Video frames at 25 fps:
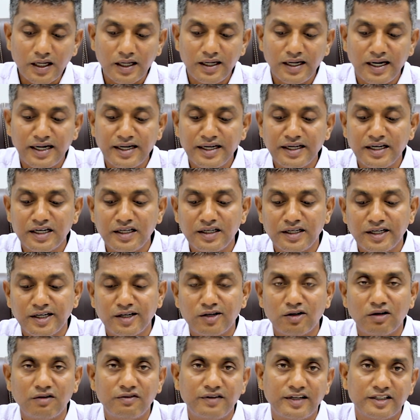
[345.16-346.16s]
landing and
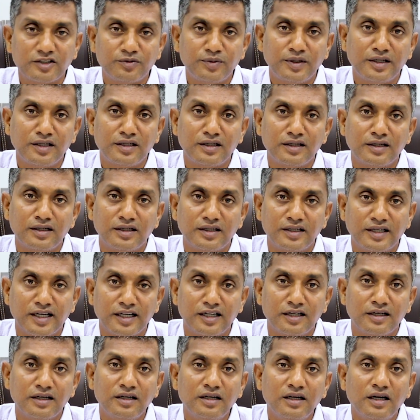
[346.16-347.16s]
takeoff has been
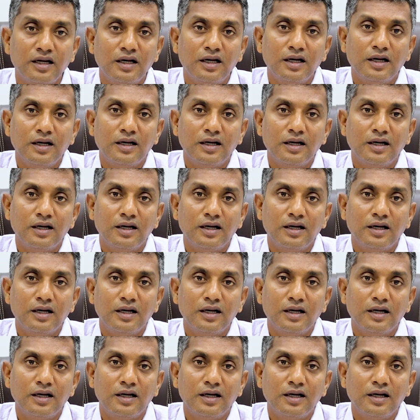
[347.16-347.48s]
done